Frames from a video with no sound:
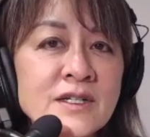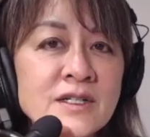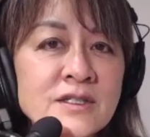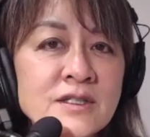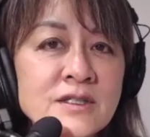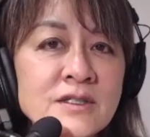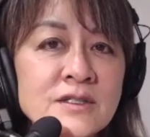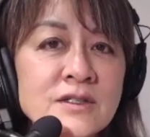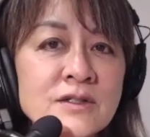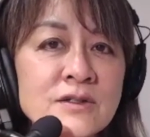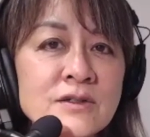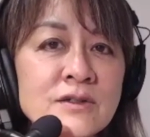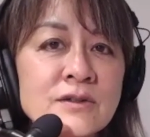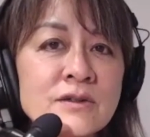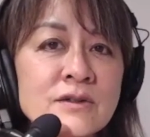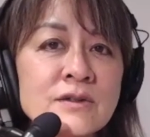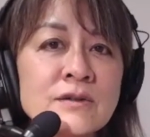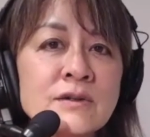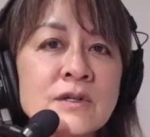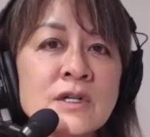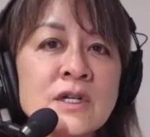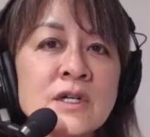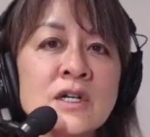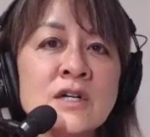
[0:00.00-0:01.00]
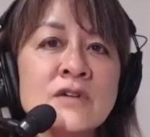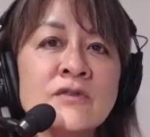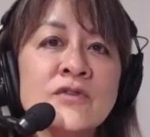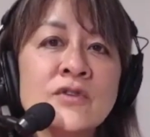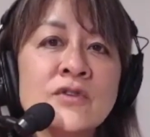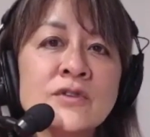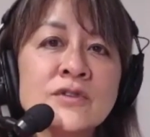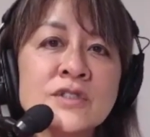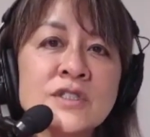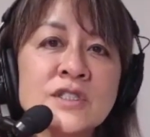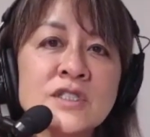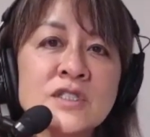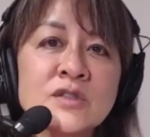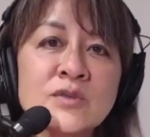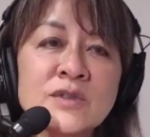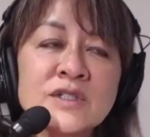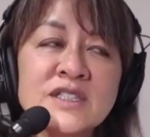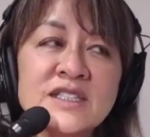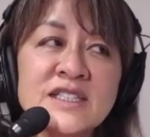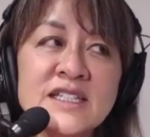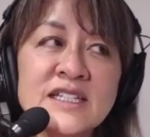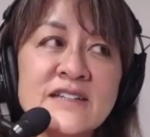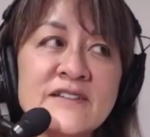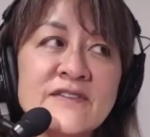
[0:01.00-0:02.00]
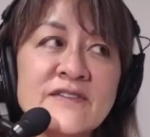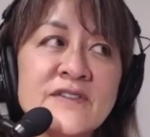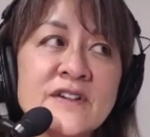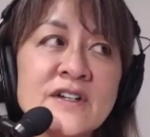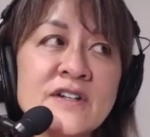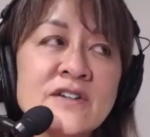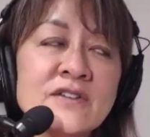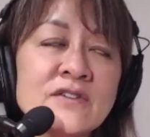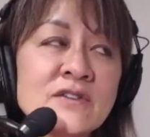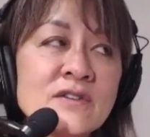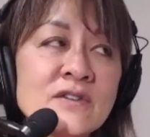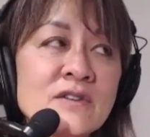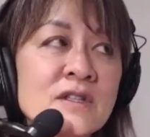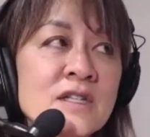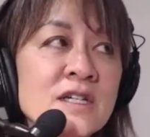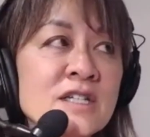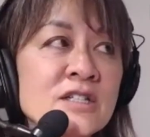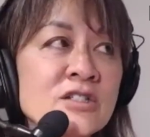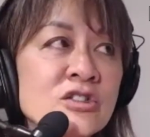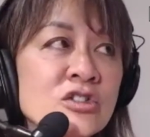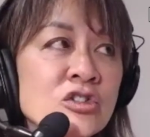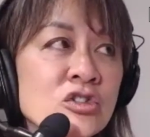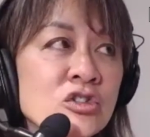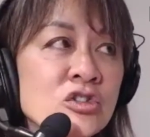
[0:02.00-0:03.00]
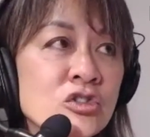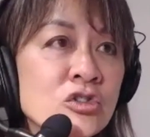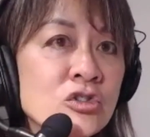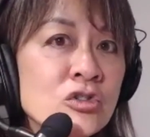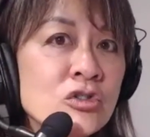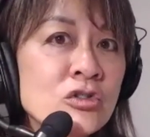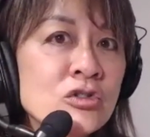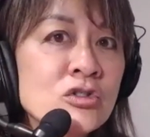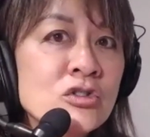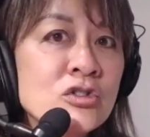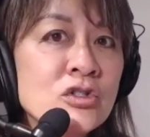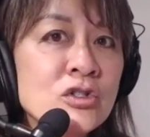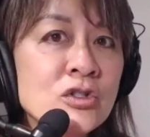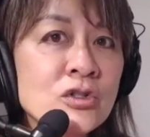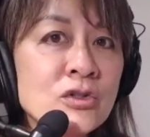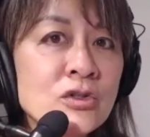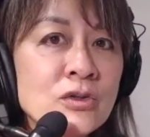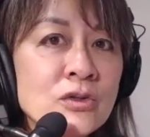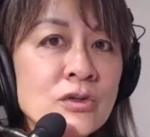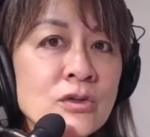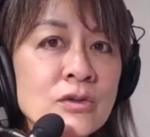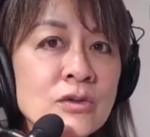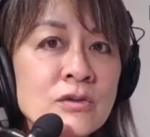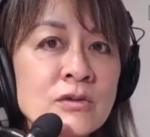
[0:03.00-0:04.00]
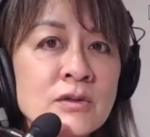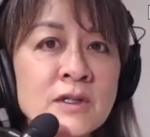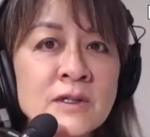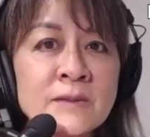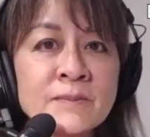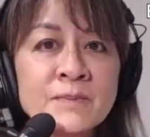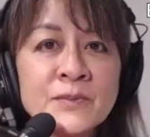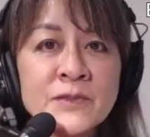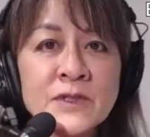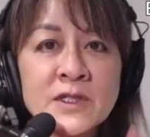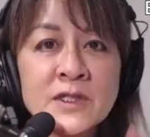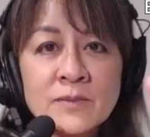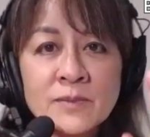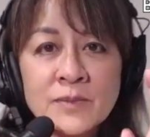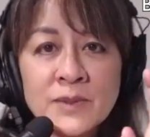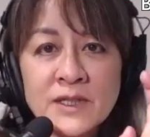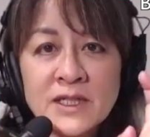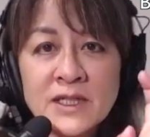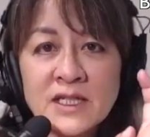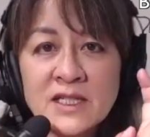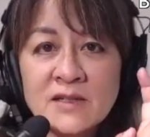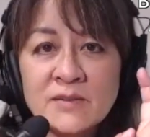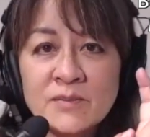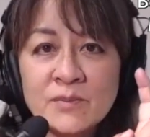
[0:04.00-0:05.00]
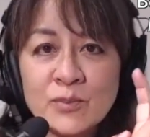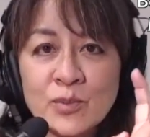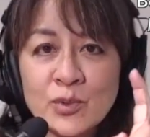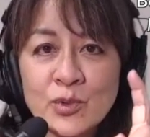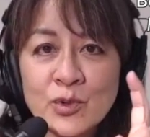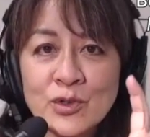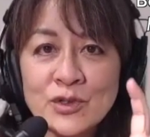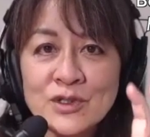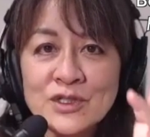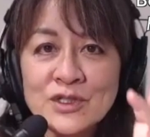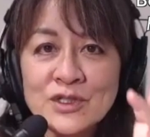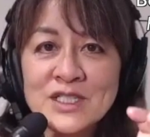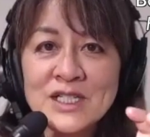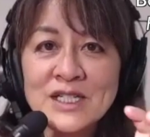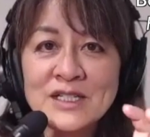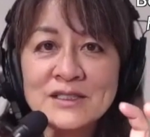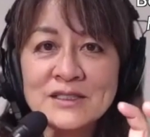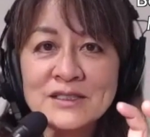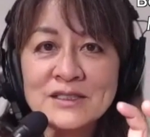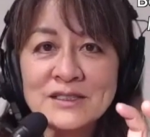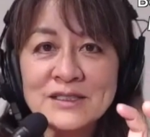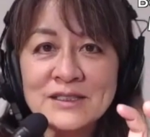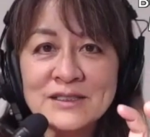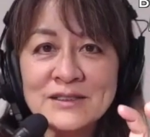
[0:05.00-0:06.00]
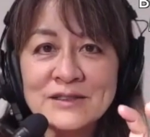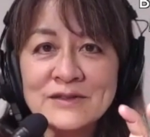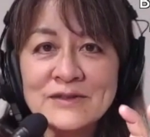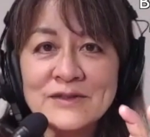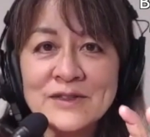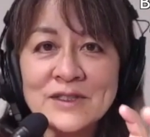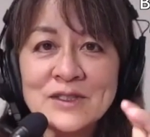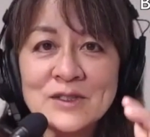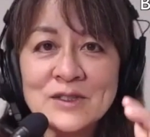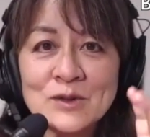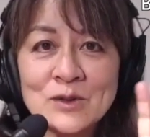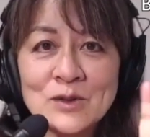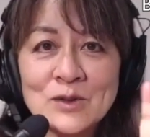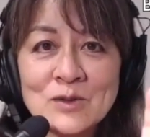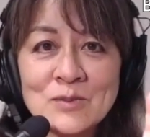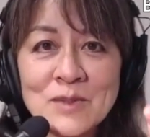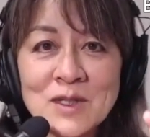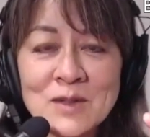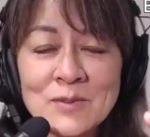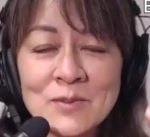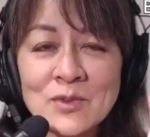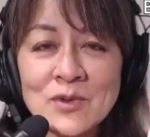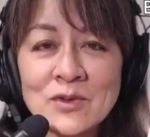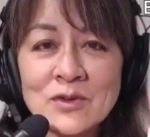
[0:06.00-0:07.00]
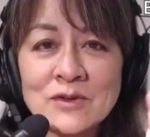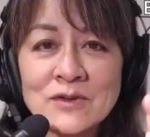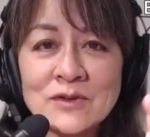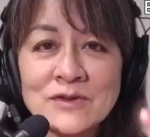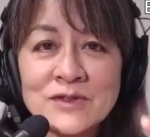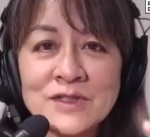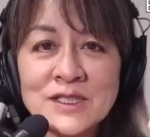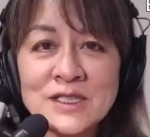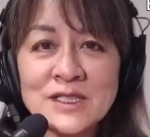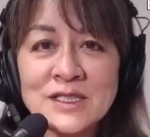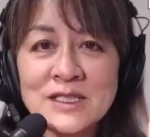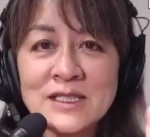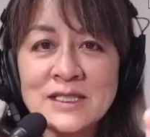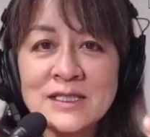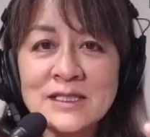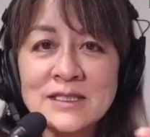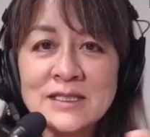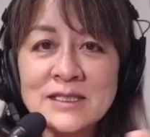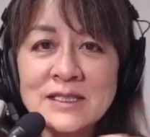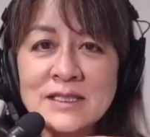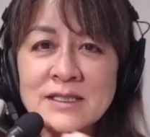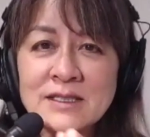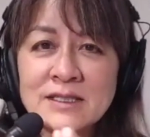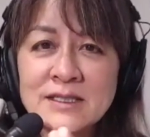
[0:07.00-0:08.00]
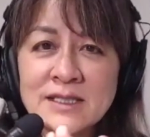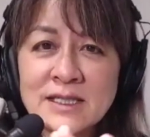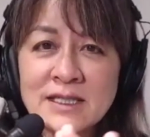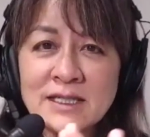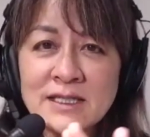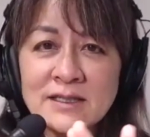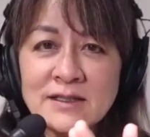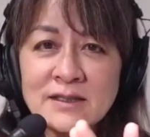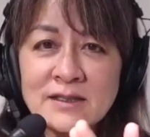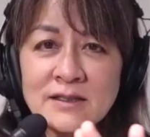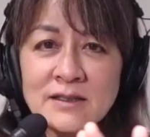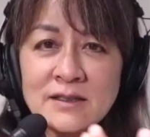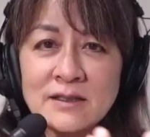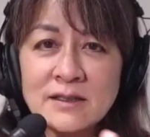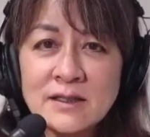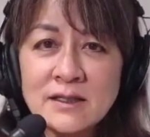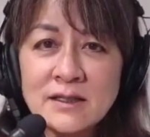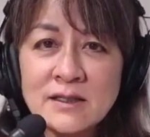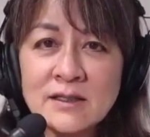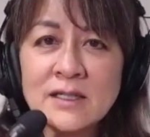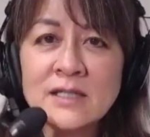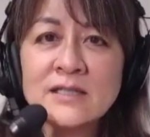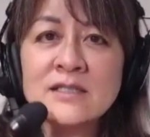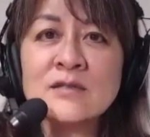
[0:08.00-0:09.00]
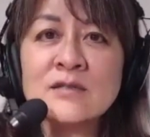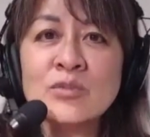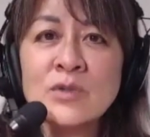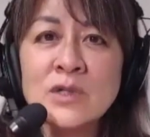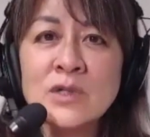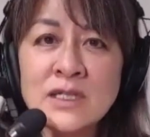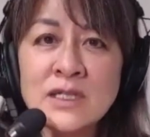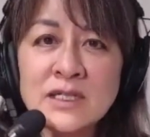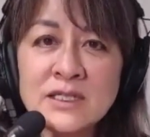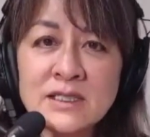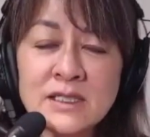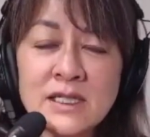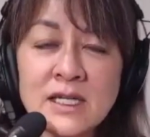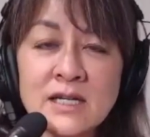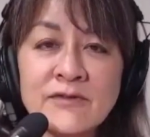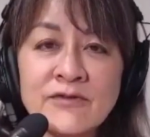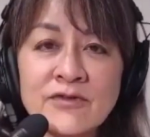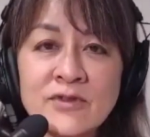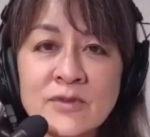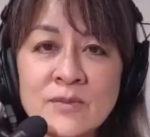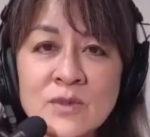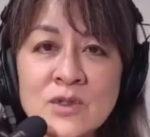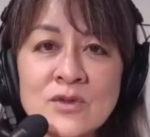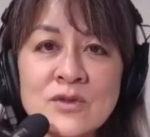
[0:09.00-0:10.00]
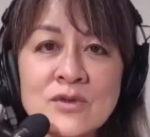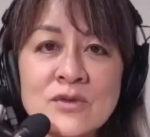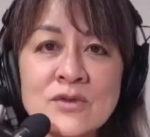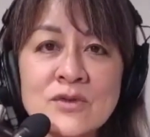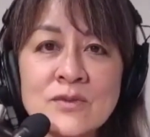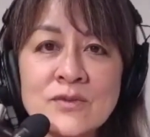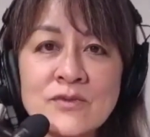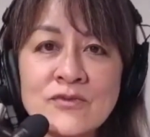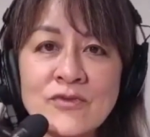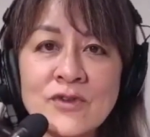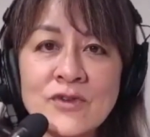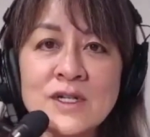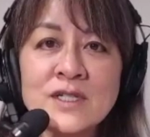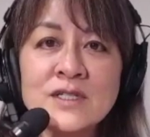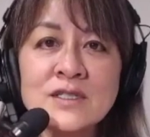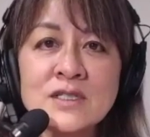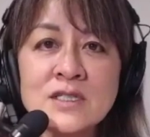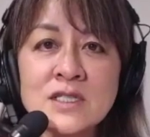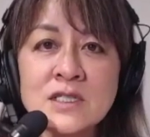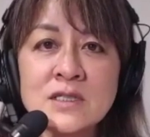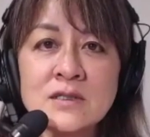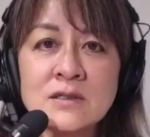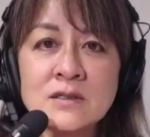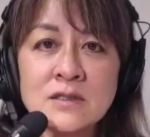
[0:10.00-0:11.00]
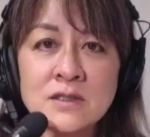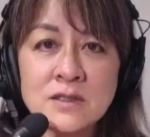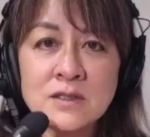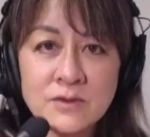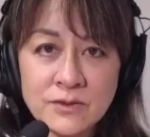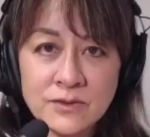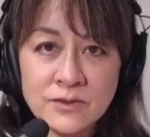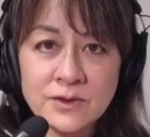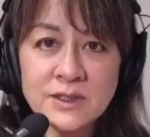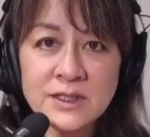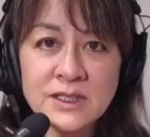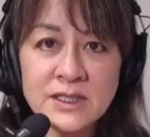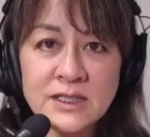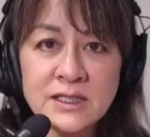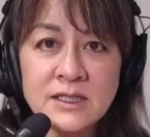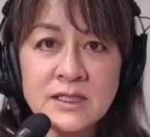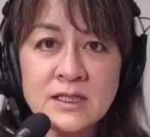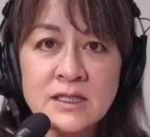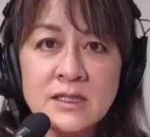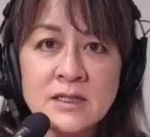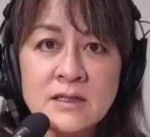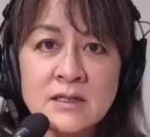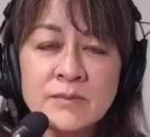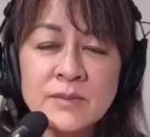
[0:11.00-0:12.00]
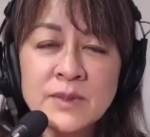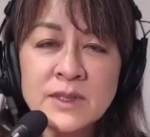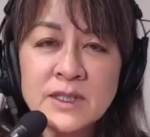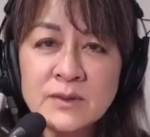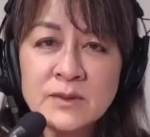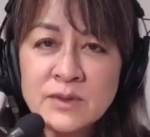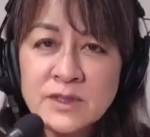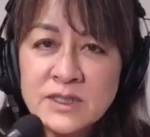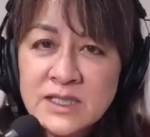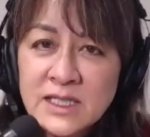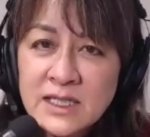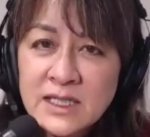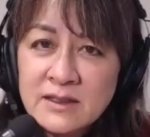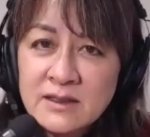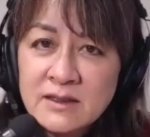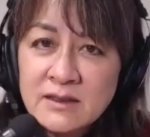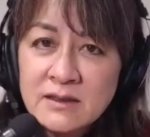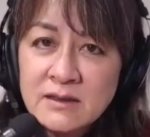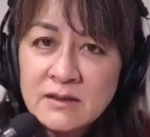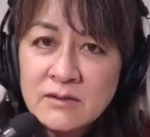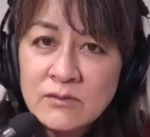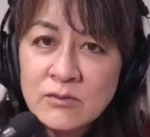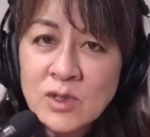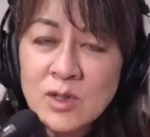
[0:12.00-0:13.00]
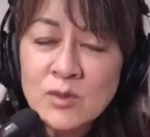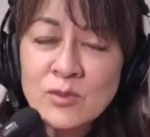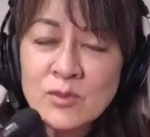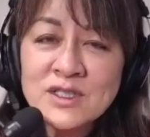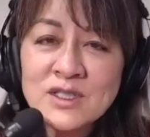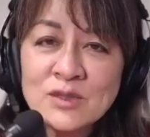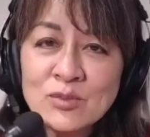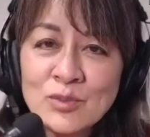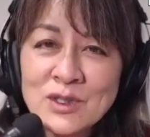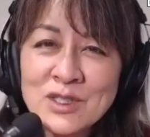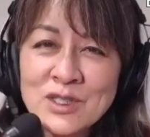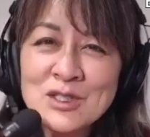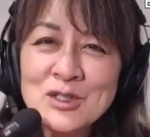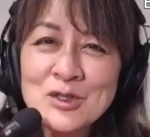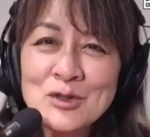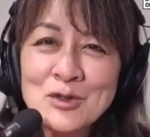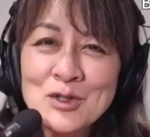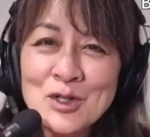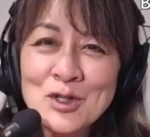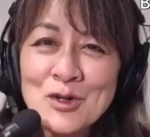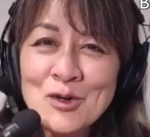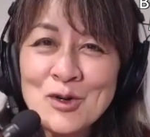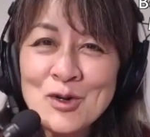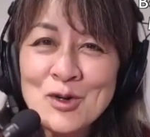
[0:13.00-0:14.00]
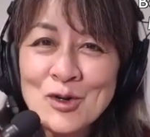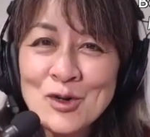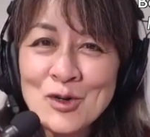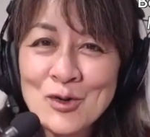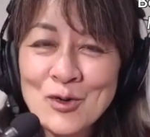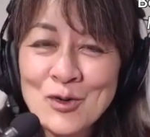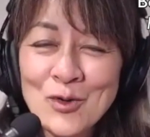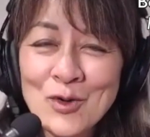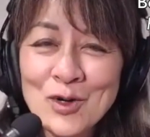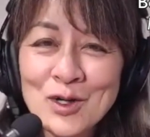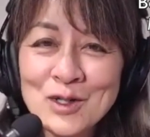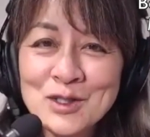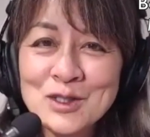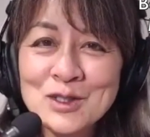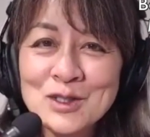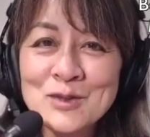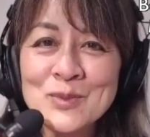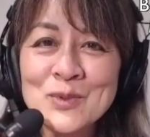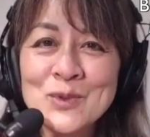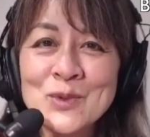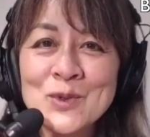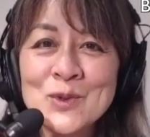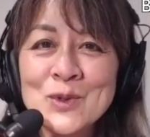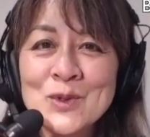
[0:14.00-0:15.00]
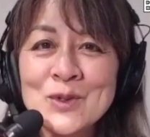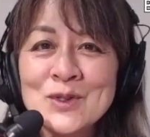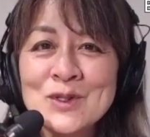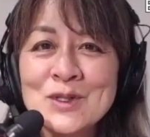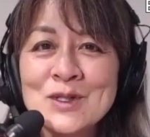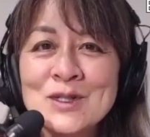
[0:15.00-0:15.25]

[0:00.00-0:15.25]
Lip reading: to do versus what they felt they should do to be productive and a good member of society? Is that's what I get from your friend's story. But what did you hear across the board?